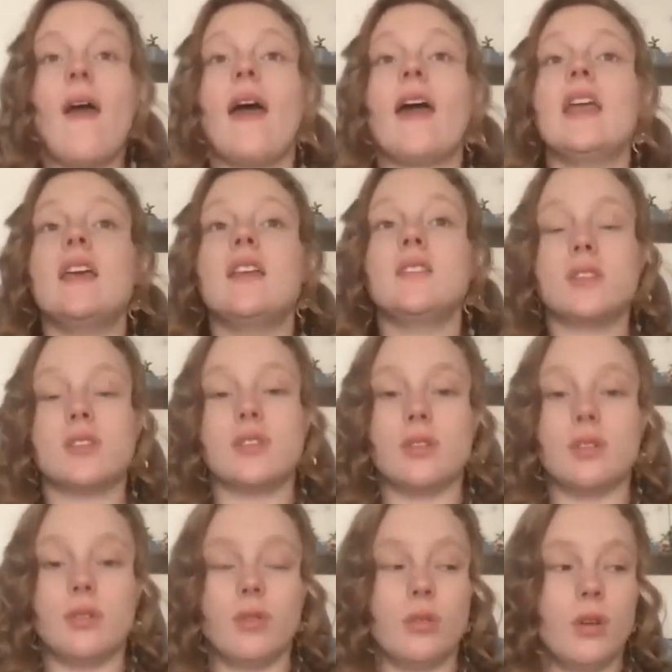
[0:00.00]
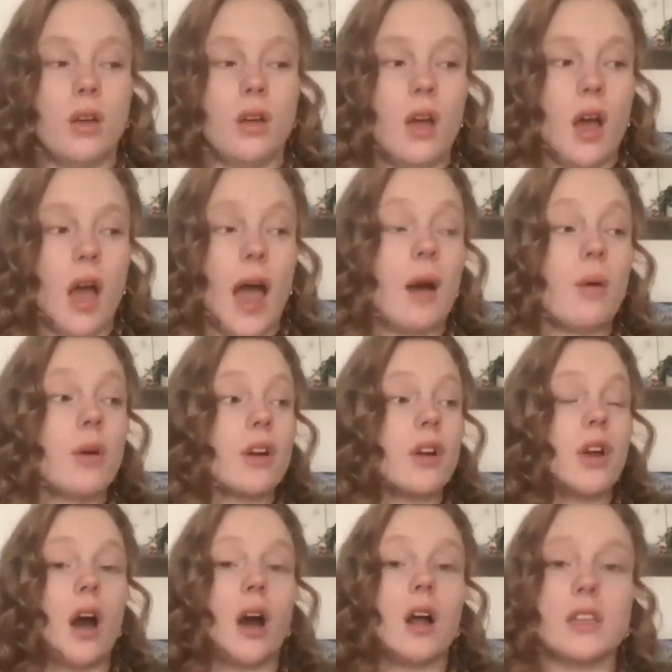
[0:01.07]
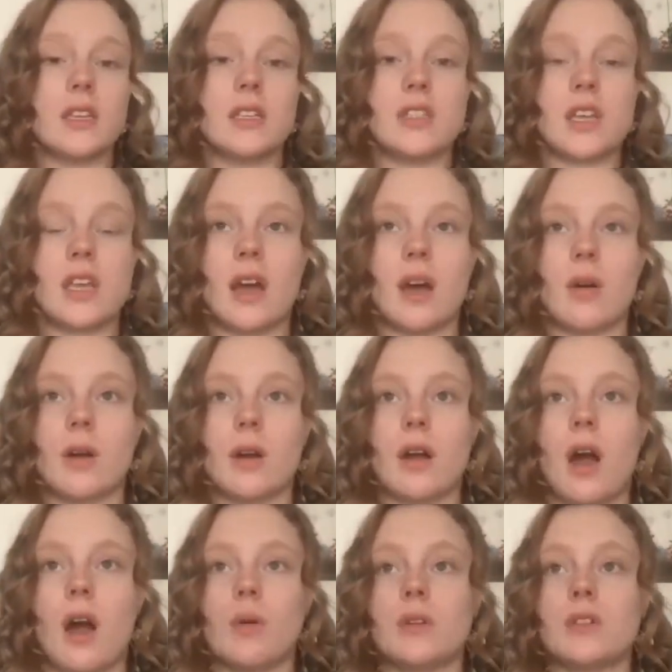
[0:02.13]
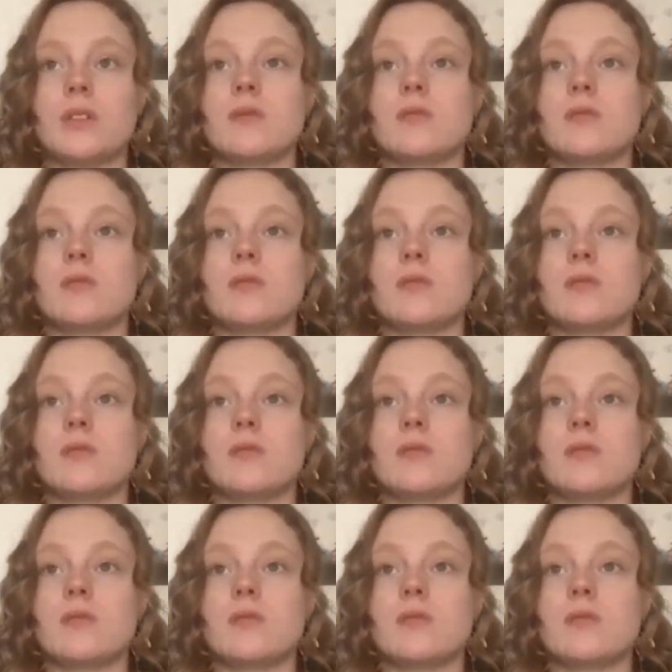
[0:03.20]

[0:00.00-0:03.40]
and into our knowledge and our, our